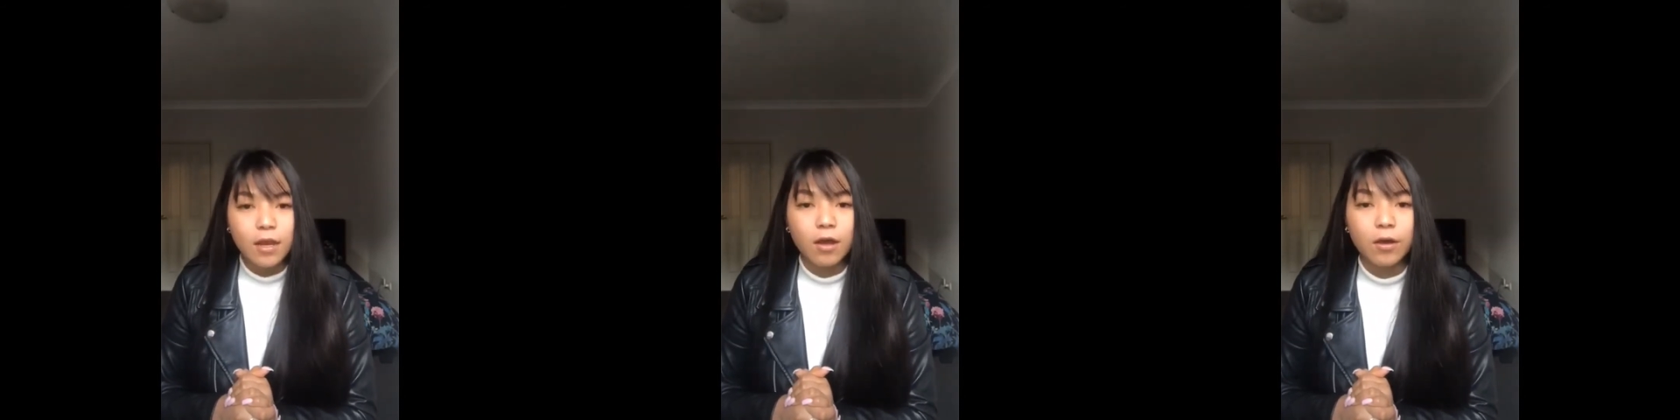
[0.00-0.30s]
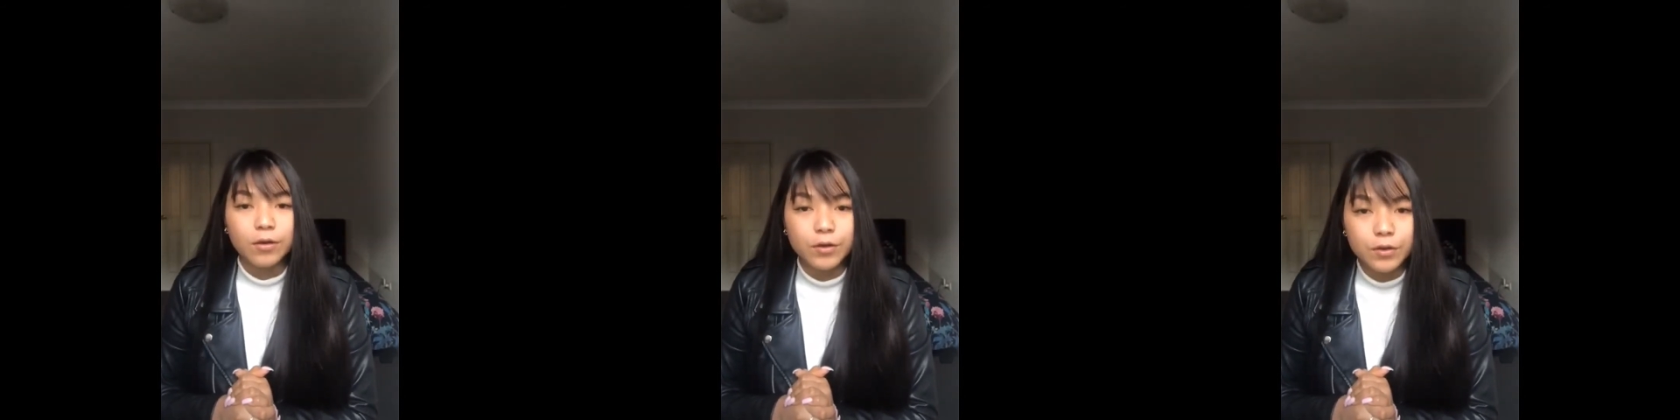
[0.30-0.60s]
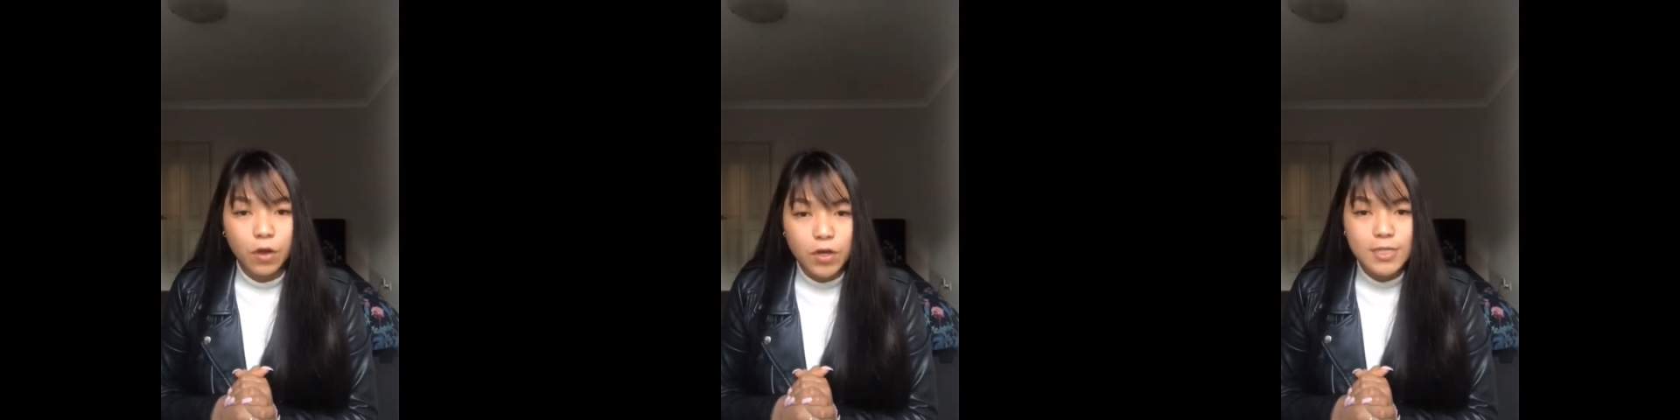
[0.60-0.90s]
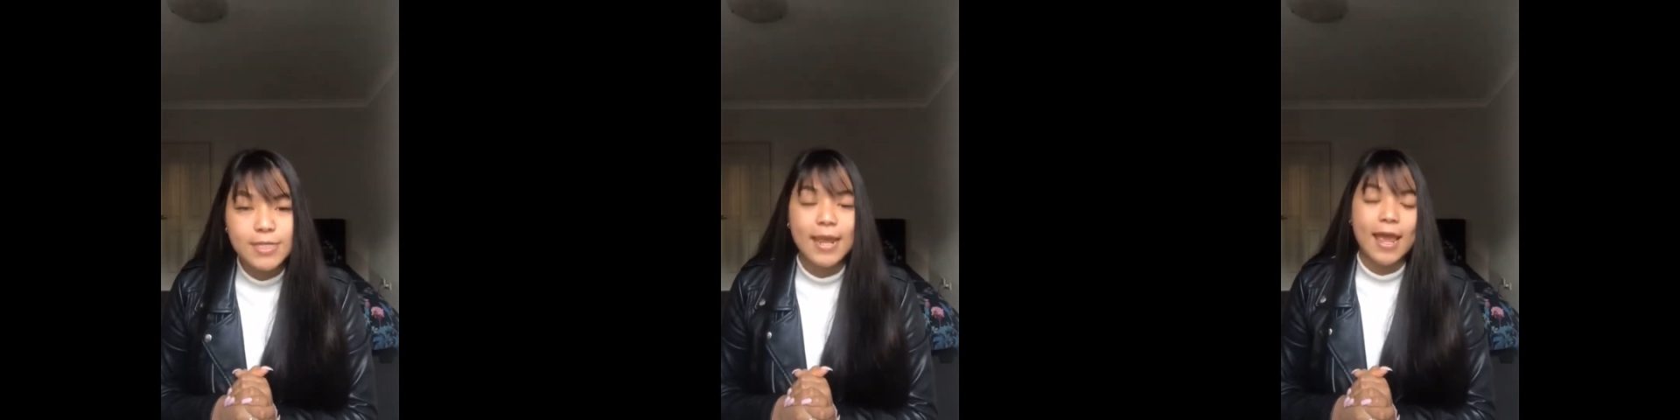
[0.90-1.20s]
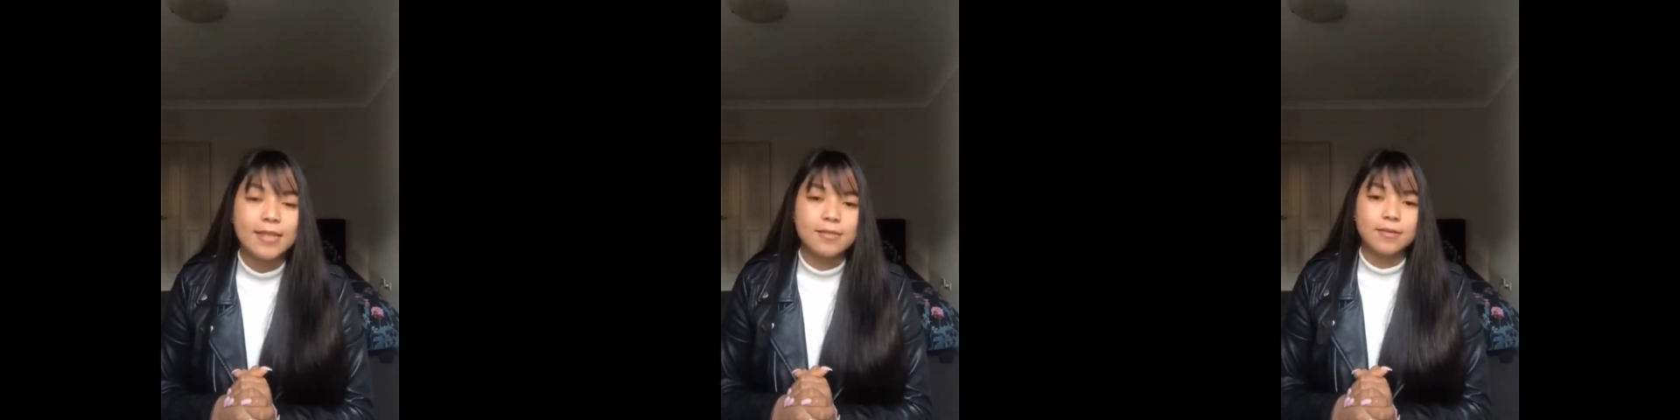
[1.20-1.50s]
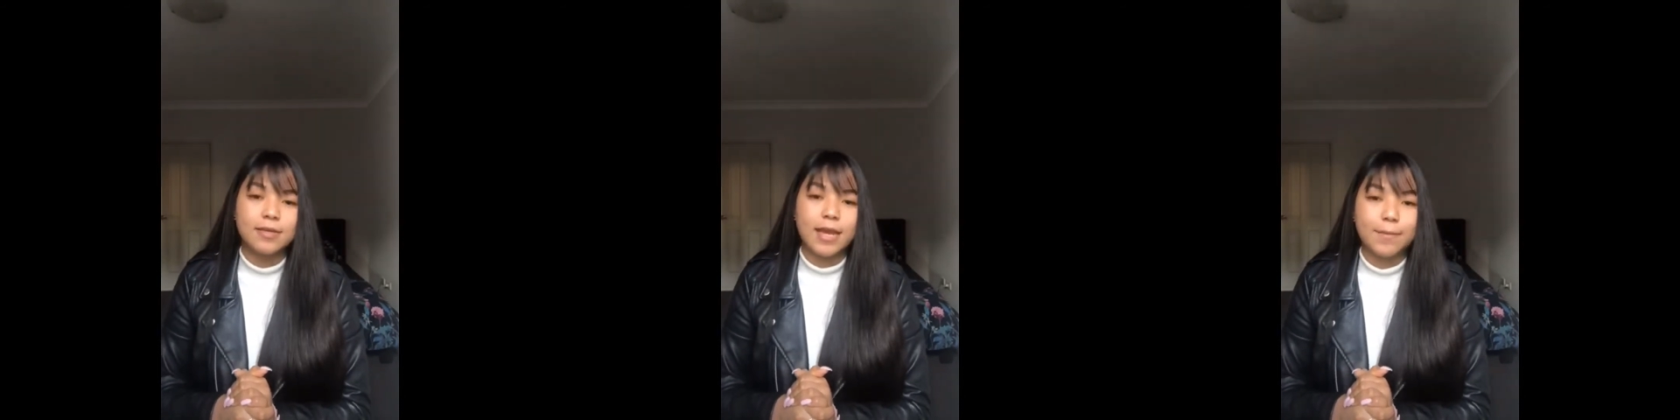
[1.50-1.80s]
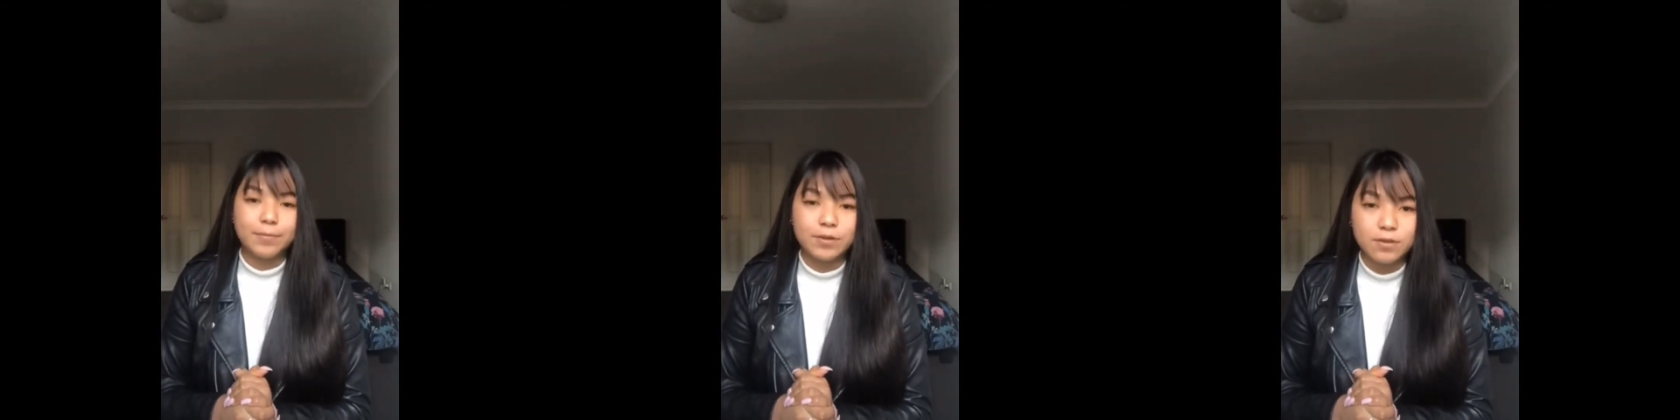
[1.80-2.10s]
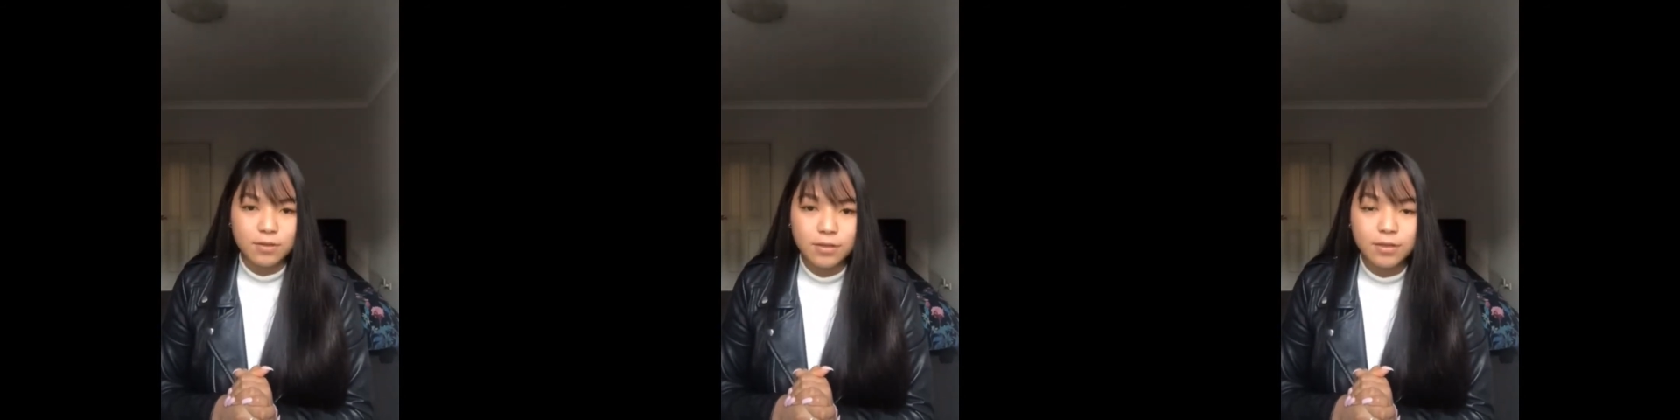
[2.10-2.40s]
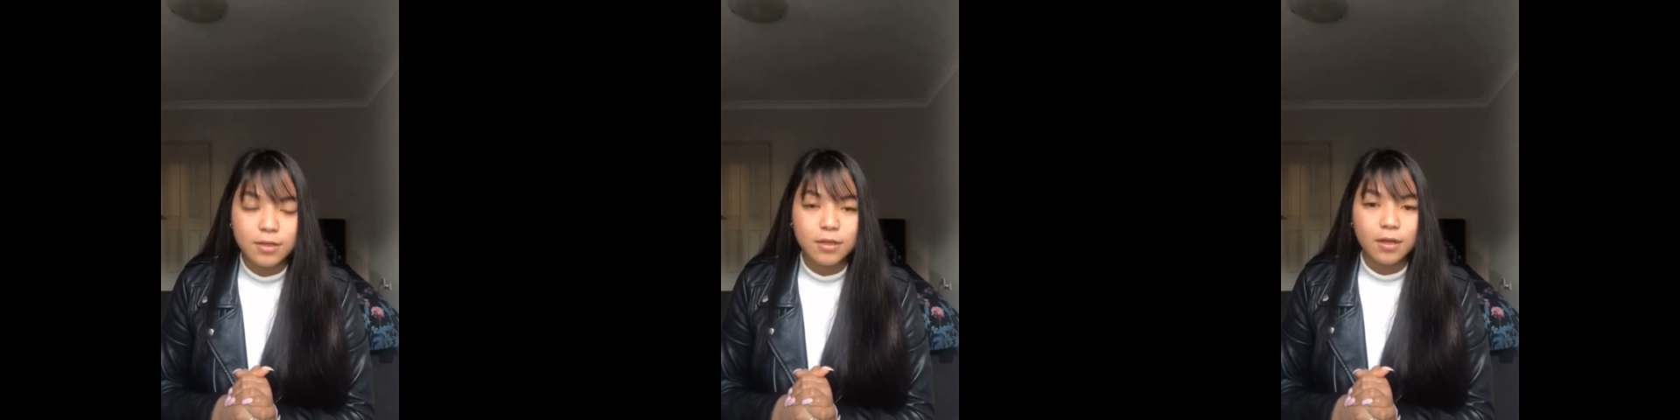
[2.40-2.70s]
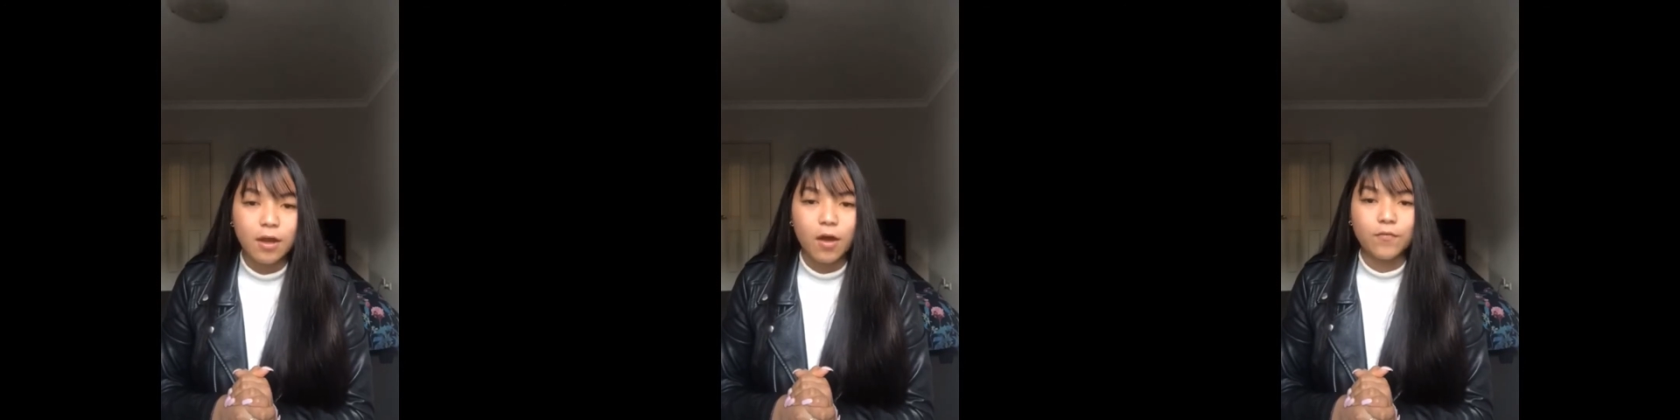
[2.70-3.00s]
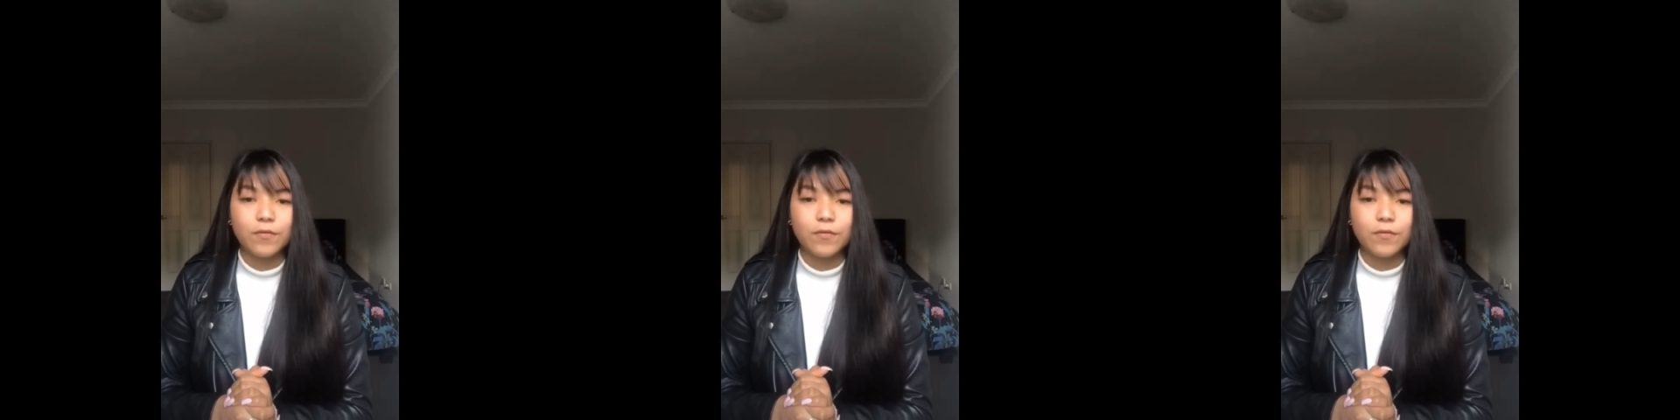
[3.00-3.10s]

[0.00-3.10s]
a cost as a capital of